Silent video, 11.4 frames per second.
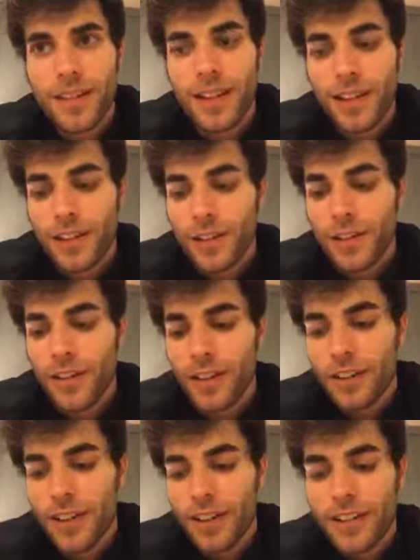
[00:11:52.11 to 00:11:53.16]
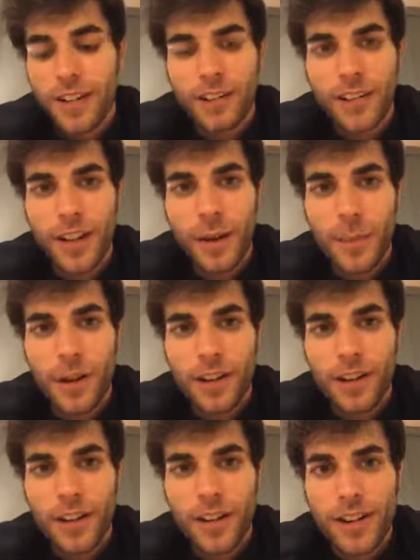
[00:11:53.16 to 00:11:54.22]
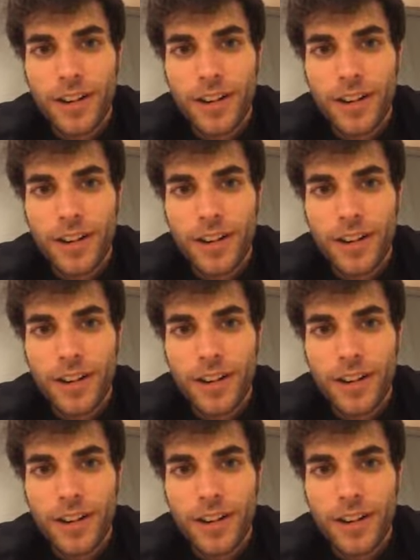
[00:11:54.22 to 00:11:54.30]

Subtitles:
good internet down in Latin America, right?